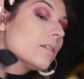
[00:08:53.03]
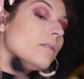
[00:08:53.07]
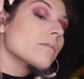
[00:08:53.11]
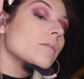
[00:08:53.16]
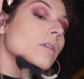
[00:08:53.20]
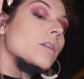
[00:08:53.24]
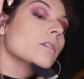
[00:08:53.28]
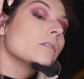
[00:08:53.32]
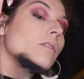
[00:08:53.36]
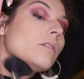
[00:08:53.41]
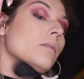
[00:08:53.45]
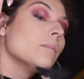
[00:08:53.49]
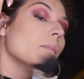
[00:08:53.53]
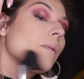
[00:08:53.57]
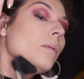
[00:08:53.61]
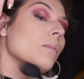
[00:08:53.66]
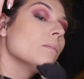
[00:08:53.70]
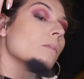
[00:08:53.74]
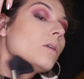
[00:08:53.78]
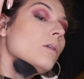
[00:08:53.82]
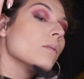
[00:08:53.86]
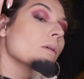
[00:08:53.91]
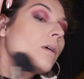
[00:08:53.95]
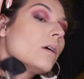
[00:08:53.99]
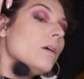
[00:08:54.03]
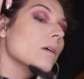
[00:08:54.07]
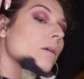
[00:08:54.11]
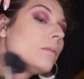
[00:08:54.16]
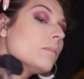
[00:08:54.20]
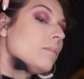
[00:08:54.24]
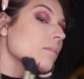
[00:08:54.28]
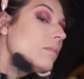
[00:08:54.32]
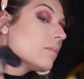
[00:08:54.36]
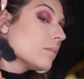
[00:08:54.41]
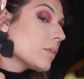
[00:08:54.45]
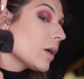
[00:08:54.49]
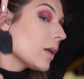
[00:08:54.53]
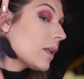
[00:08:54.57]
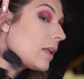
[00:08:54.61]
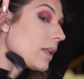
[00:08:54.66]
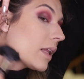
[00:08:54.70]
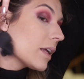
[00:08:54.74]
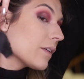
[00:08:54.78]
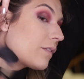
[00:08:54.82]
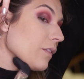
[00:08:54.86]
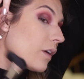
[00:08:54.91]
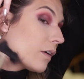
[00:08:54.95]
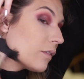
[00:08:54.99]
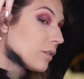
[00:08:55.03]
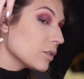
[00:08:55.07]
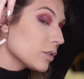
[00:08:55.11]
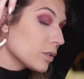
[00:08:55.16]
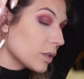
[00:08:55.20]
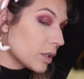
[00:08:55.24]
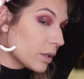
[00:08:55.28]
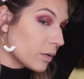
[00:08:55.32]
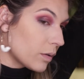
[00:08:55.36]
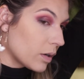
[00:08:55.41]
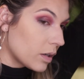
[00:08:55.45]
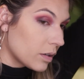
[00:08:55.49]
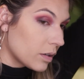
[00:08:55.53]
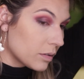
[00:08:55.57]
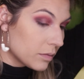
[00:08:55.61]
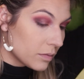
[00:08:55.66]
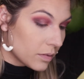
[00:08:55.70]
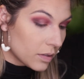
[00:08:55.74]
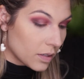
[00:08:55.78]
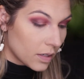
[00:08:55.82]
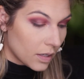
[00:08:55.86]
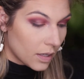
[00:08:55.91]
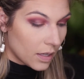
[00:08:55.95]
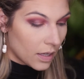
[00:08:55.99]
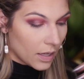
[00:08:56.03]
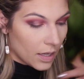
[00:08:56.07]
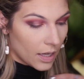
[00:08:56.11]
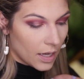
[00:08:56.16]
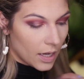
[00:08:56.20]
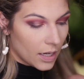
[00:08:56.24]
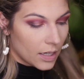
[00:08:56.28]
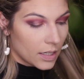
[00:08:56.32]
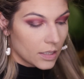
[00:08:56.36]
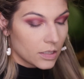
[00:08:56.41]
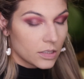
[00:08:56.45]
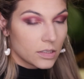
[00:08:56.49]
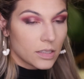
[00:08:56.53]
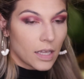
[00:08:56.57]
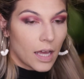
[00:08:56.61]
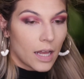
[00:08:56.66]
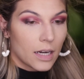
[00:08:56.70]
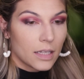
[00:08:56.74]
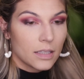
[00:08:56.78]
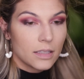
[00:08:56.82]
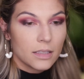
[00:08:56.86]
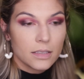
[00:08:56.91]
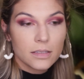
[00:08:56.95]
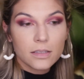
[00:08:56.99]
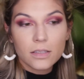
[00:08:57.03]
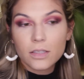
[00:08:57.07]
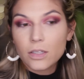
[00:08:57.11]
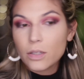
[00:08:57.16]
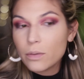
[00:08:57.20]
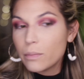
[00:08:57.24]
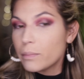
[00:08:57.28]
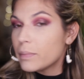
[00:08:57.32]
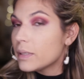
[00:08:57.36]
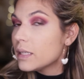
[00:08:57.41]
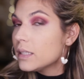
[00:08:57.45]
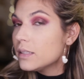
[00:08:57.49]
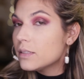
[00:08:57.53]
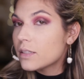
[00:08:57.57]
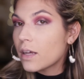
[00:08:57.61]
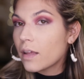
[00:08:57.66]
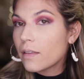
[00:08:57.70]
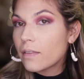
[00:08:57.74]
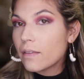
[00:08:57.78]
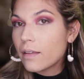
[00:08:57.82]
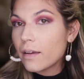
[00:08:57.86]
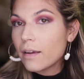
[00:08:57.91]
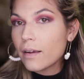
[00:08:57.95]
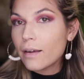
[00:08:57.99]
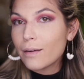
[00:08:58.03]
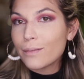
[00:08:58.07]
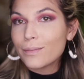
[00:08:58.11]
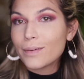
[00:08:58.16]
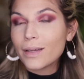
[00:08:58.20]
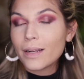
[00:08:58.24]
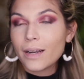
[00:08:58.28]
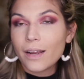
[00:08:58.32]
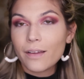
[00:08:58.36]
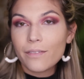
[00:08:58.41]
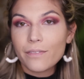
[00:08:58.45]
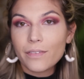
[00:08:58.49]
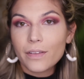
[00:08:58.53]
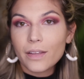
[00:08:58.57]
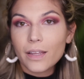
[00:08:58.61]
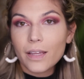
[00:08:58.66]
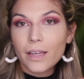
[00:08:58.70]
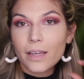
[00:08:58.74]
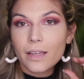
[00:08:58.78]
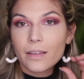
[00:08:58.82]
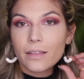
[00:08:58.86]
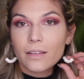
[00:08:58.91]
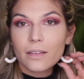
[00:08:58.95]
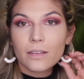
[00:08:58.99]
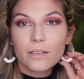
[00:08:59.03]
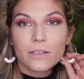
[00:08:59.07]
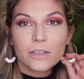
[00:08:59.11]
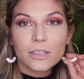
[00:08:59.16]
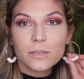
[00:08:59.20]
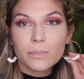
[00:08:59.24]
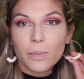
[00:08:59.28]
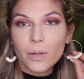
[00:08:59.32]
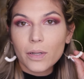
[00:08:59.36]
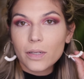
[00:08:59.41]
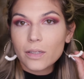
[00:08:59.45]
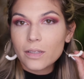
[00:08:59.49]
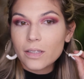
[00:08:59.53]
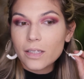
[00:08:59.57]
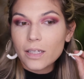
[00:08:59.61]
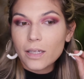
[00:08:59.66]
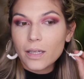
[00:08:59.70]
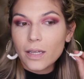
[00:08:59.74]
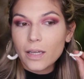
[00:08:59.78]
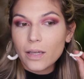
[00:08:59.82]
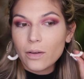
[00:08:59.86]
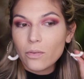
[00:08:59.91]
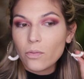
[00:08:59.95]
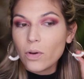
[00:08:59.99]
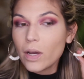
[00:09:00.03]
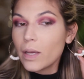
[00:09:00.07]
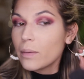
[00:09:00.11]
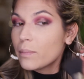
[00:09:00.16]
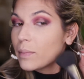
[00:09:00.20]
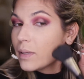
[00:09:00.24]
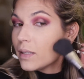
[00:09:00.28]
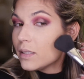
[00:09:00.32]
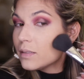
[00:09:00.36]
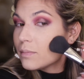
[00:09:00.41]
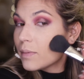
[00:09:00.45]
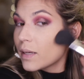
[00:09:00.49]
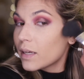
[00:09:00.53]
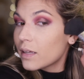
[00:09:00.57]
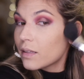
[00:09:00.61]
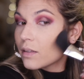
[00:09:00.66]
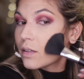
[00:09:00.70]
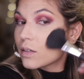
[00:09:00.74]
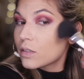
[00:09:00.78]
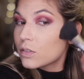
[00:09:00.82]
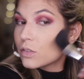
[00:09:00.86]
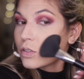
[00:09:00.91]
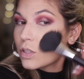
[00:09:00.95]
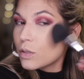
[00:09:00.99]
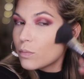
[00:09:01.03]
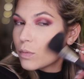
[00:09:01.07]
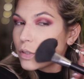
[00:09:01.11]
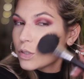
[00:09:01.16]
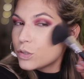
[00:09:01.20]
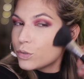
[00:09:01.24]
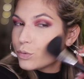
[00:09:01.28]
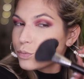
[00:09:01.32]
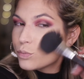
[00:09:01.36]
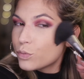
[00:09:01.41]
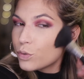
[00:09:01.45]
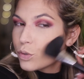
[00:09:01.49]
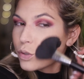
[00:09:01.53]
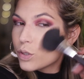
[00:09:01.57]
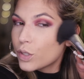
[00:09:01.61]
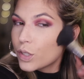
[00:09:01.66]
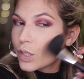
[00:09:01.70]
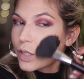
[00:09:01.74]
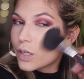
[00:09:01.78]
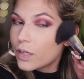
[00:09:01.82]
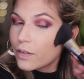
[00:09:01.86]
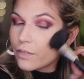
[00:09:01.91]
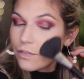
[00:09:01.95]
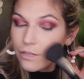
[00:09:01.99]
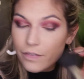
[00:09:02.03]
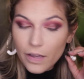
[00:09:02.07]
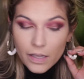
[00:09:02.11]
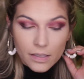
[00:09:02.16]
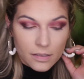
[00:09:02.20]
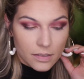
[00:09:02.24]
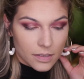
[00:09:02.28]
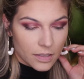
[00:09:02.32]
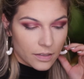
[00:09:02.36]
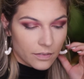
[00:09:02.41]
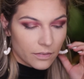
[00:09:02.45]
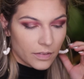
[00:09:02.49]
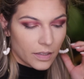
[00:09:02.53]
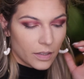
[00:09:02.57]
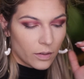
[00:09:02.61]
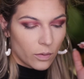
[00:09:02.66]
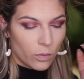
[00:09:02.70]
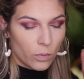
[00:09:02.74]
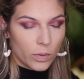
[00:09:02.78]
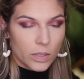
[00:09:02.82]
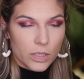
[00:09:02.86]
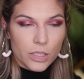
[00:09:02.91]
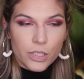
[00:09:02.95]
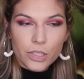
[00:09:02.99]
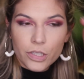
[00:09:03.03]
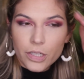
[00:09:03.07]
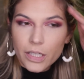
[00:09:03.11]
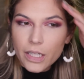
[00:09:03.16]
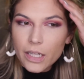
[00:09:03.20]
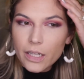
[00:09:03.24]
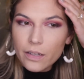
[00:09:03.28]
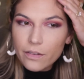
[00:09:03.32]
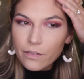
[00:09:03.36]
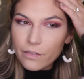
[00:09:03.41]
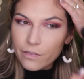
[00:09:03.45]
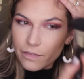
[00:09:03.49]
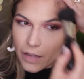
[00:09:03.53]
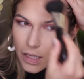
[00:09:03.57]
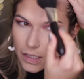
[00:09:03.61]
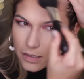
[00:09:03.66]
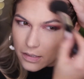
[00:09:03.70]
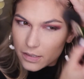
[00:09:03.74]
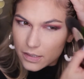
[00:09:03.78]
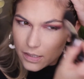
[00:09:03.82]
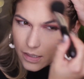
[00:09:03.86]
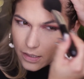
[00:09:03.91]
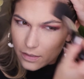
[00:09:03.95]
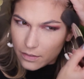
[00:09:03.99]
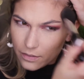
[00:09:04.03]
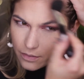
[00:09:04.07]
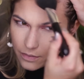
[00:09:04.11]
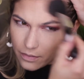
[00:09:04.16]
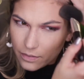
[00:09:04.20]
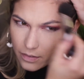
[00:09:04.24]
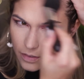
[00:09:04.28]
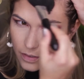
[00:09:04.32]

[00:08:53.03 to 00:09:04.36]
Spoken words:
I don't remember where. Probably like Forever 21. And I just added these little beads on there. And I feel like the little sparkly white beads make it look so much more festive, like wintry and festive.